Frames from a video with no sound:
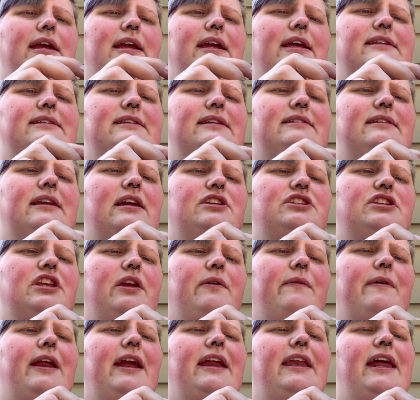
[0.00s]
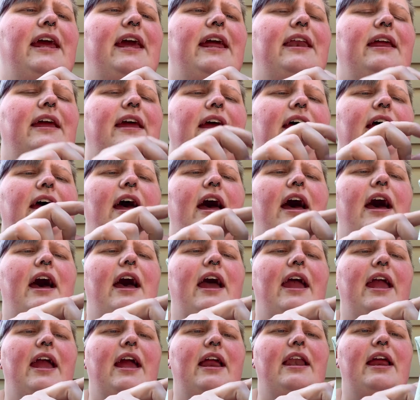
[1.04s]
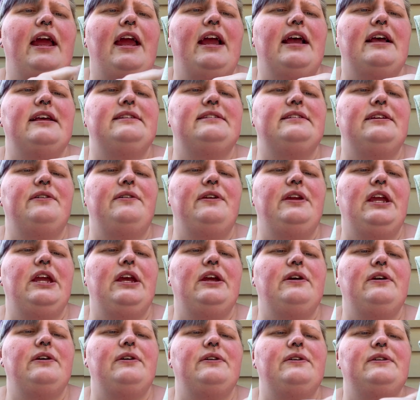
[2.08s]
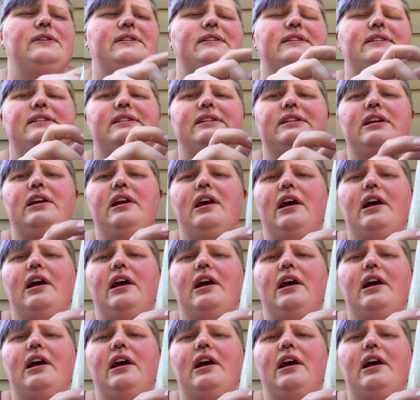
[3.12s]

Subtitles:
is essentially what I did. And I also used